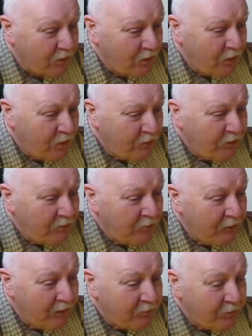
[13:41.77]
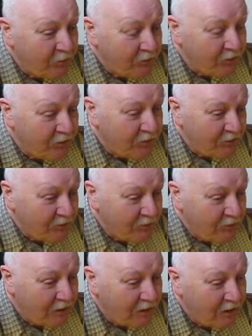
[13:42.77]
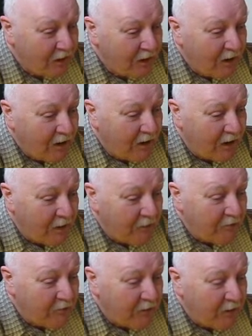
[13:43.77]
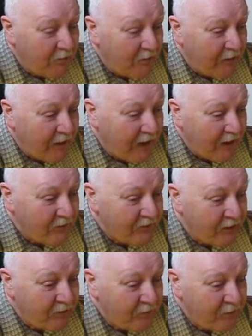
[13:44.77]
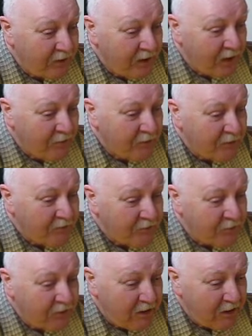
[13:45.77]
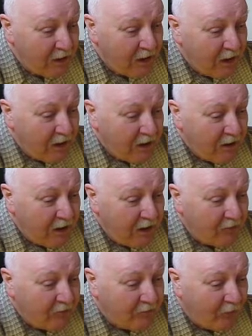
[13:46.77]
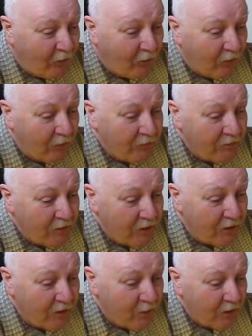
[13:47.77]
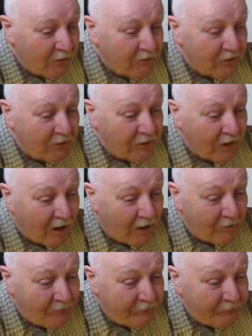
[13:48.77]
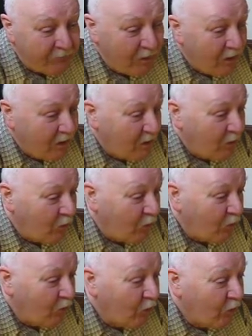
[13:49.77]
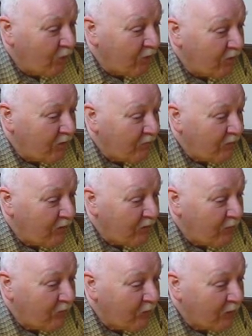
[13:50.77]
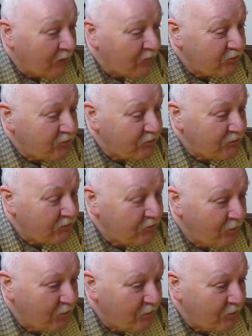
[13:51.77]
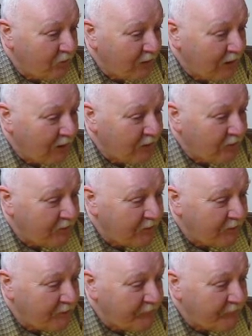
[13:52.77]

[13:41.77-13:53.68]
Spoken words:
or indeed my post on similar claims made by the SNP MSP Kate Forbes in Question Time, will know that the very much is not the reality.